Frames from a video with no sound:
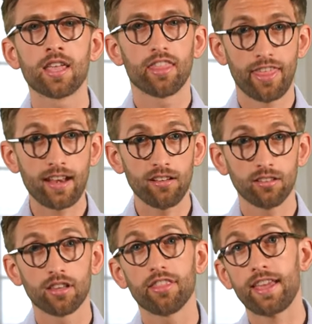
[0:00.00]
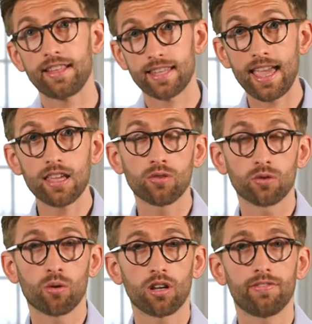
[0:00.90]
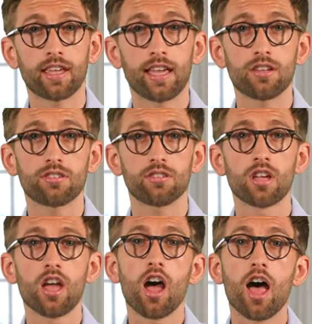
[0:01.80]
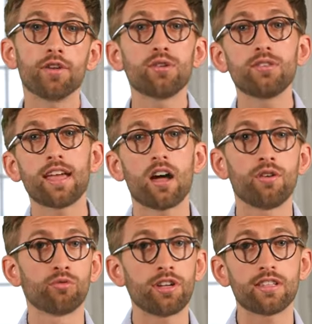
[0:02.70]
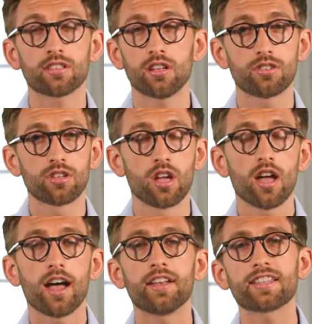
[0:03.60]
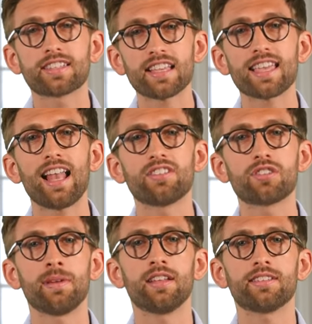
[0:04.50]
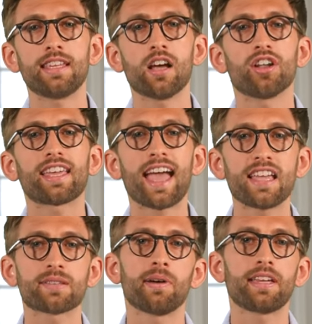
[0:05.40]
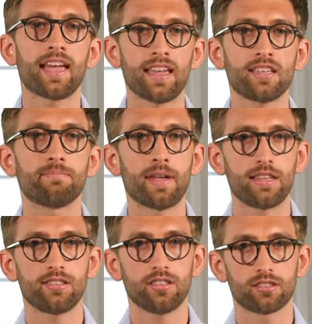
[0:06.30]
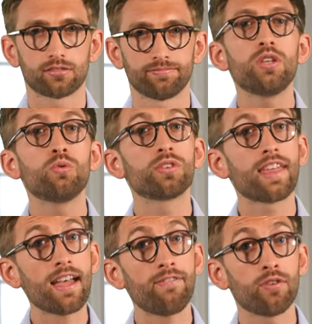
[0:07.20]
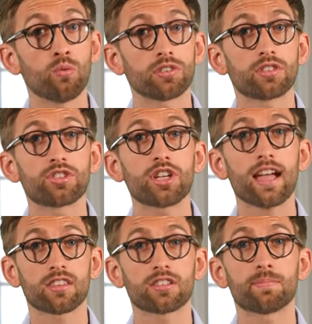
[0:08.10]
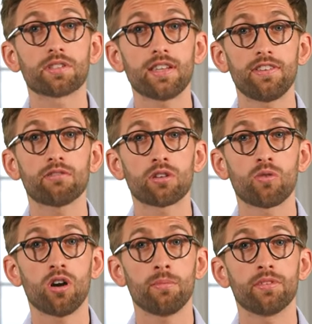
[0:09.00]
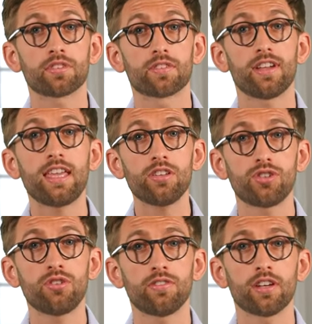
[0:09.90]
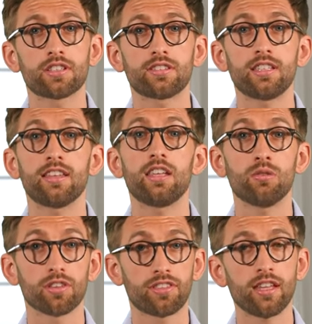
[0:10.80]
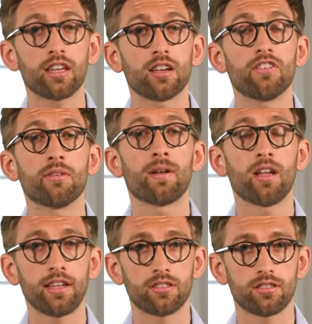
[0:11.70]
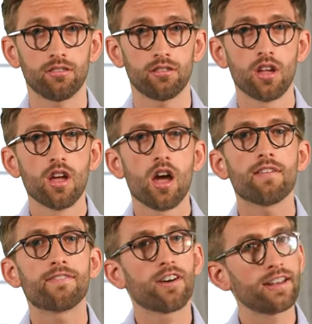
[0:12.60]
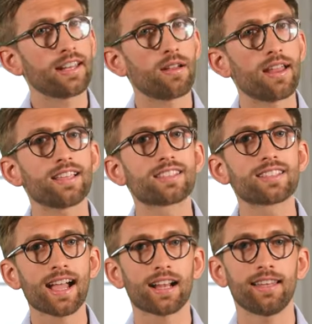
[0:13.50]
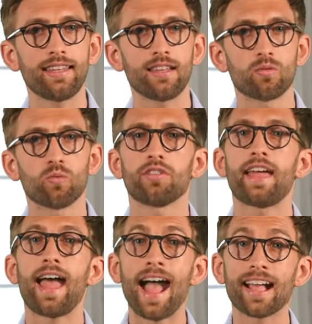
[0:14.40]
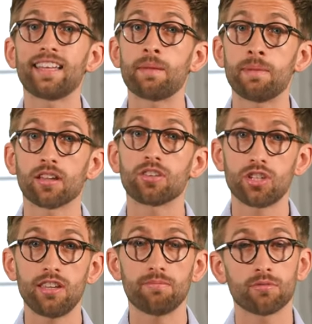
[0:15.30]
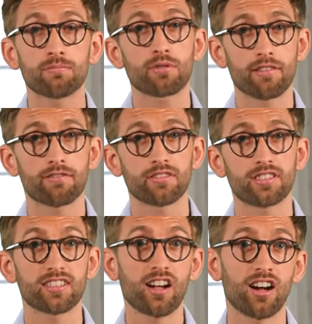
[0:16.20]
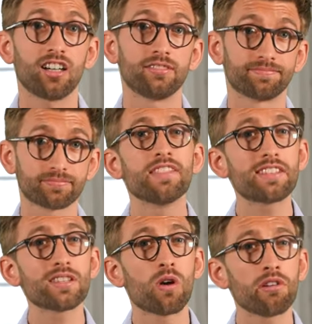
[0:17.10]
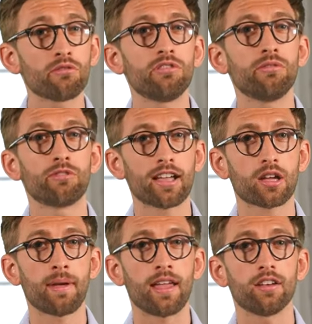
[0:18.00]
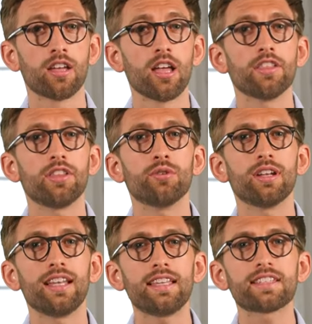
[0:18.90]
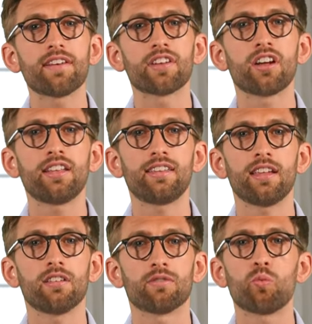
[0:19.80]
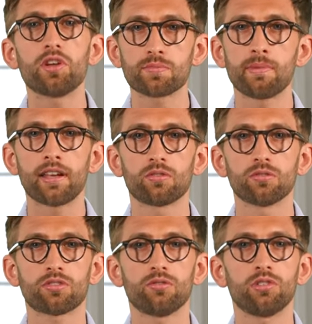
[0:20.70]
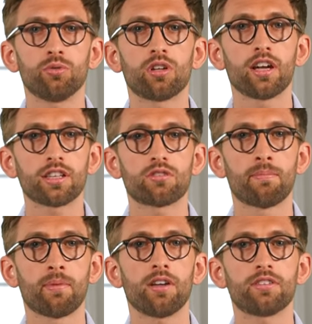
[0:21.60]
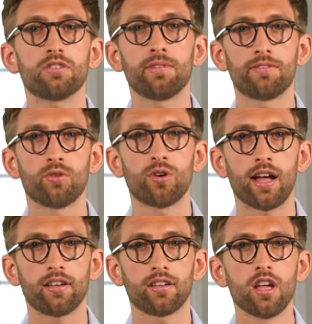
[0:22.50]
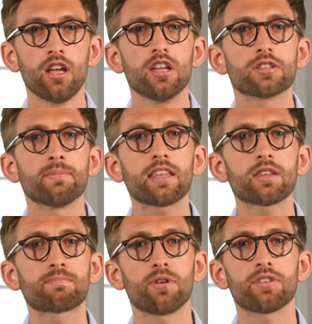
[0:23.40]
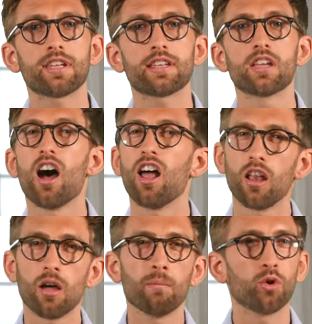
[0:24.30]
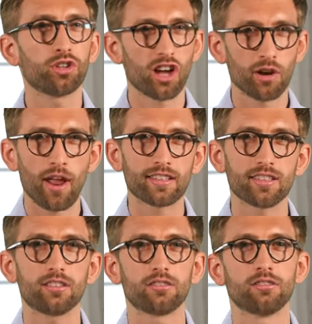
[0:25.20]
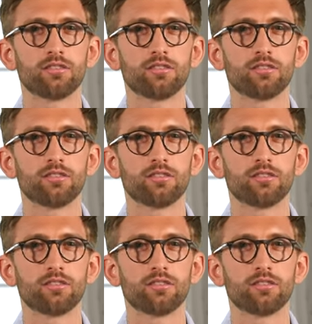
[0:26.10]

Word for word: Then, they take your qualifications and do their own research and assess eligibility on a case-by-case basis. You will therefore want to check the specific requirements for each university that you are thinking of applying to and find out exactly what their academic achievement preferences are. This is why we recommend that you at least have an idea of which medical school you would like to apply to beforehand to make the process a lot more directed.